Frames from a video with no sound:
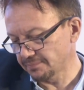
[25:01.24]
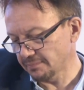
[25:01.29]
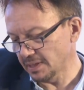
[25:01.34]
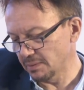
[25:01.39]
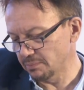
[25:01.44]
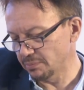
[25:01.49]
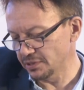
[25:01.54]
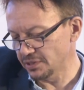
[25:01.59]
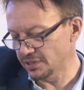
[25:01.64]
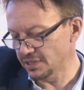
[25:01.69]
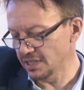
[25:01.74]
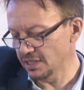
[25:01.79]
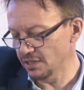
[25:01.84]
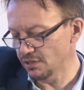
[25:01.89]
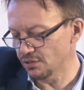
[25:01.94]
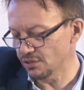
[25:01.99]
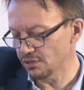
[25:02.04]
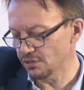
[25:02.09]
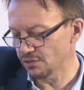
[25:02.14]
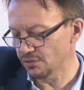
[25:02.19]

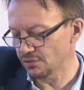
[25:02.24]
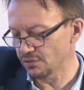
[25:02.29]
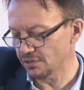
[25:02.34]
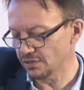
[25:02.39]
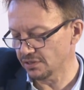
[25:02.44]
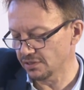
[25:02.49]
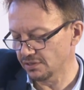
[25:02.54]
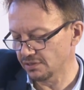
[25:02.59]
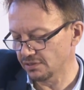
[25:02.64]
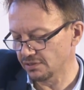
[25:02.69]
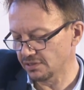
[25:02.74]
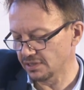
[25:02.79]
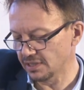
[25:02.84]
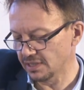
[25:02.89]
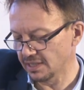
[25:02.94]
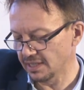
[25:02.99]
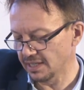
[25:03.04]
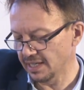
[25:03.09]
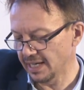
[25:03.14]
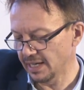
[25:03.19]
procedures and
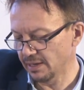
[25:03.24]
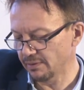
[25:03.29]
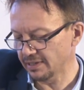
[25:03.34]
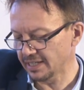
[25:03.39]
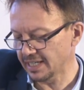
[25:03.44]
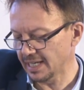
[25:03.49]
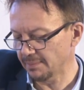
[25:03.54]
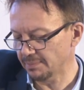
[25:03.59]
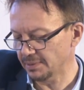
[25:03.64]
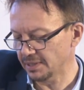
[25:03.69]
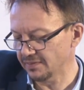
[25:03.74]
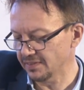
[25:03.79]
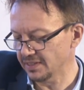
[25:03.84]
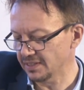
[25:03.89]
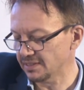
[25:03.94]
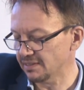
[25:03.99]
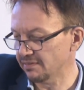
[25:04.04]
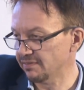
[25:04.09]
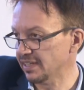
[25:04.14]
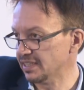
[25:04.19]
how a captive
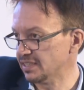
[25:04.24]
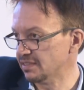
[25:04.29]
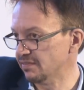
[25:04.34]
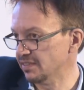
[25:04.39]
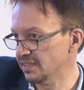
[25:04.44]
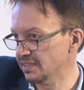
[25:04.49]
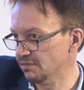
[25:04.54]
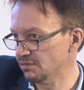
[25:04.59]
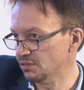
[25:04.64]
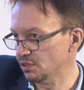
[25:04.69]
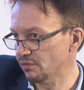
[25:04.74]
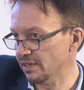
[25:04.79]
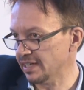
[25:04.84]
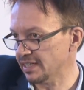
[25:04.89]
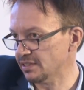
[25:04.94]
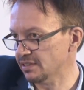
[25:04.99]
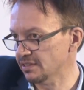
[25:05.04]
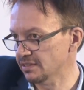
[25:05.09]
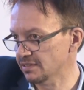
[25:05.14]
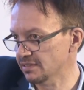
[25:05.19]
is effectively
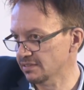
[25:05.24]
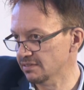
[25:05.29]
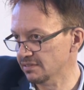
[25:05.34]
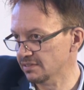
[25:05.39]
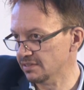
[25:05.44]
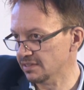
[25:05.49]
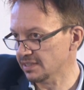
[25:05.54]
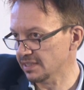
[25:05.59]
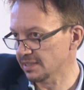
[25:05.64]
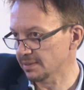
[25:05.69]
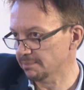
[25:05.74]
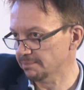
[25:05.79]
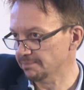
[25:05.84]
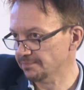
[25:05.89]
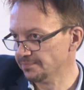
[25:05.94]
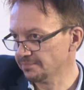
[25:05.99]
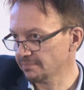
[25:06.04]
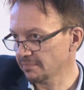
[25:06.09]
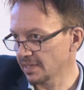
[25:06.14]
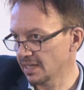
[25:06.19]
directed and
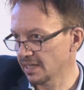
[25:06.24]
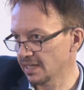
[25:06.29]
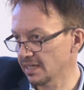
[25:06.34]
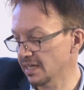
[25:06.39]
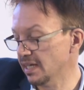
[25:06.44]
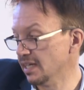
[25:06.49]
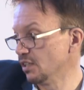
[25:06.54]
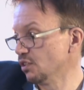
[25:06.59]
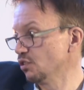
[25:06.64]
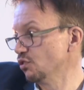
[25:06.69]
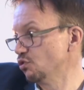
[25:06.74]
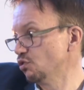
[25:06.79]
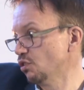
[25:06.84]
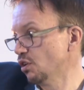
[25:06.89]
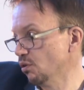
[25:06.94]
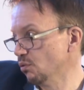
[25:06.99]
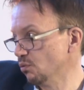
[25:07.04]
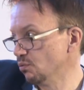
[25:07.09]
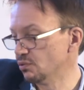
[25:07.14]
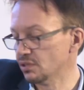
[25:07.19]

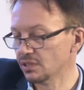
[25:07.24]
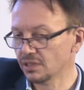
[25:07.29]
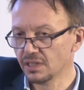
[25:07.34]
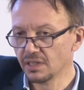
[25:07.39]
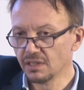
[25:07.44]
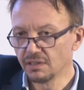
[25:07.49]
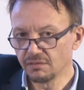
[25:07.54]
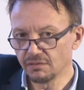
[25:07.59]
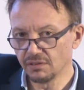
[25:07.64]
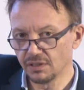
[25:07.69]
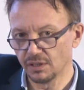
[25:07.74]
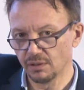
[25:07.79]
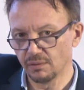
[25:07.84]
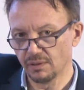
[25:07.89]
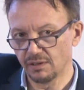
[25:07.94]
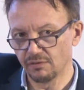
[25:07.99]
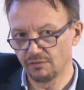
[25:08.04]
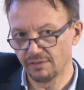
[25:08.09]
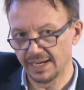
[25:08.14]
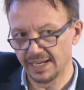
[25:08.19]
controlled,
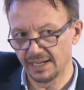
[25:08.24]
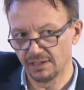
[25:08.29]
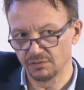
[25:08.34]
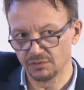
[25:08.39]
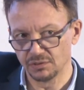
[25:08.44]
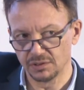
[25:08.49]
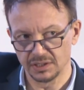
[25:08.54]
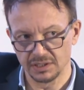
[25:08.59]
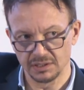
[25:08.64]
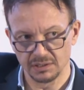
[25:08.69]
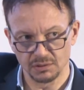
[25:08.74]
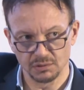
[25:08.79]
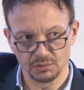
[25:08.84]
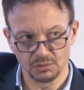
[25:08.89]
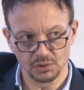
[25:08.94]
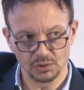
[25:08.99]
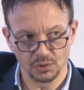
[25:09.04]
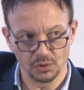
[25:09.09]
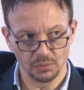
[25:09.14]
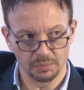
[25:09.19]
around
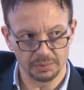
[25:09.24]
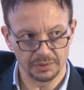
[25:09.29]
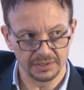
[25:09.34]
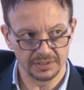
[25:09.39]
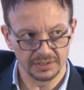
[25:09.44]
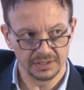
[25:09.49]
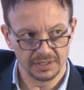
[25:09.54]
good corporate